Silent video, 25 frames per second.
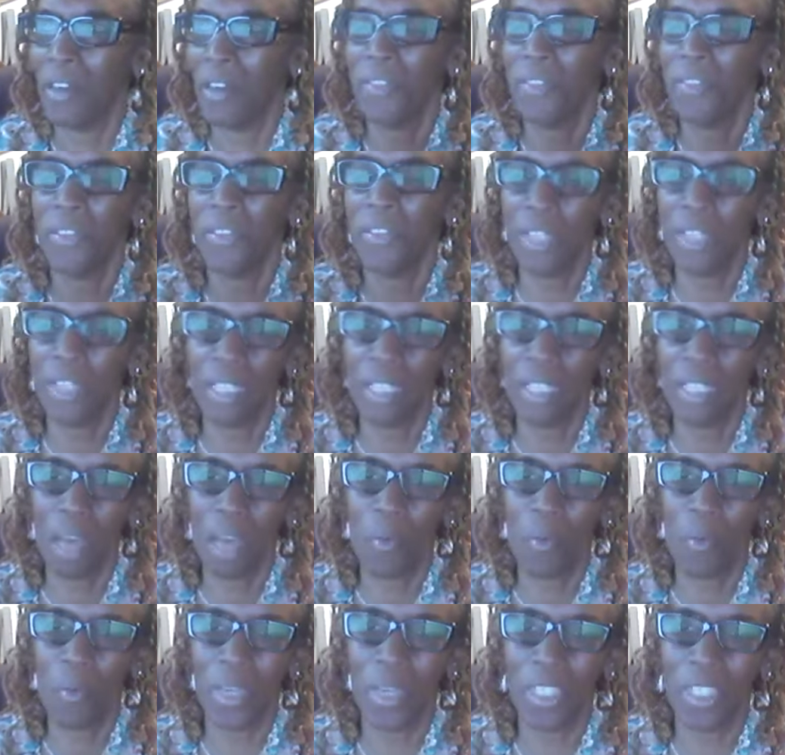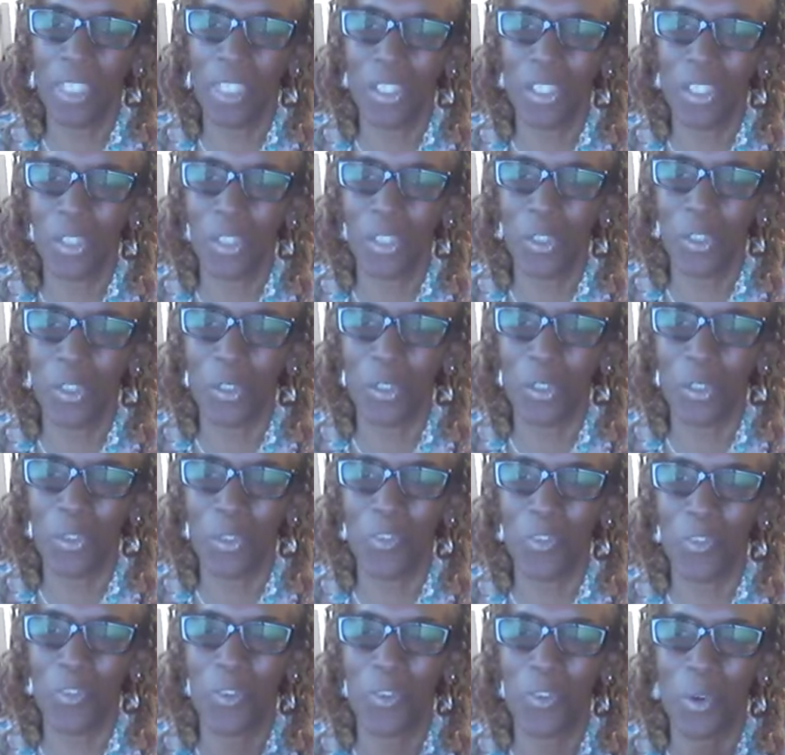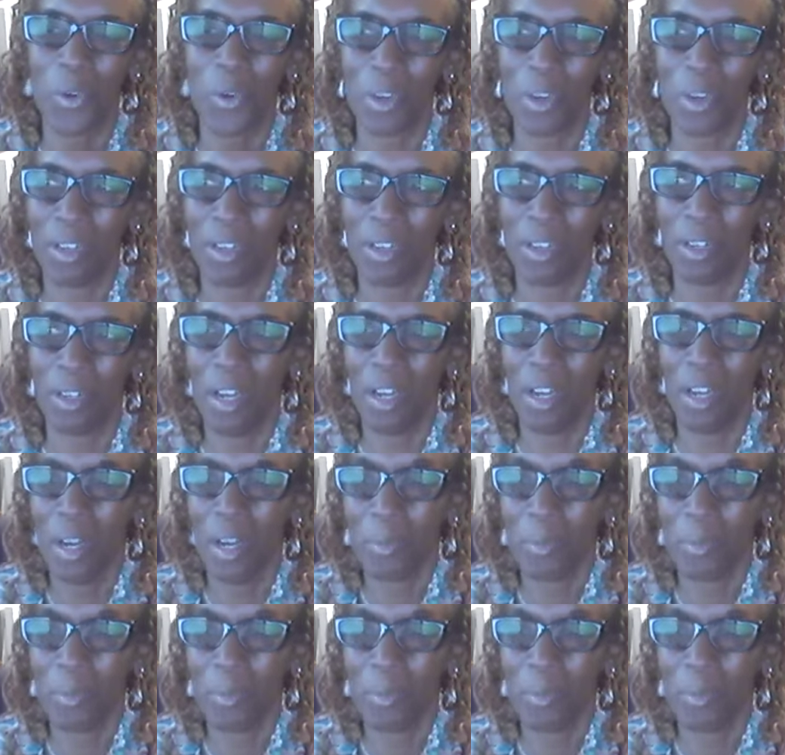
the things I wanted to do for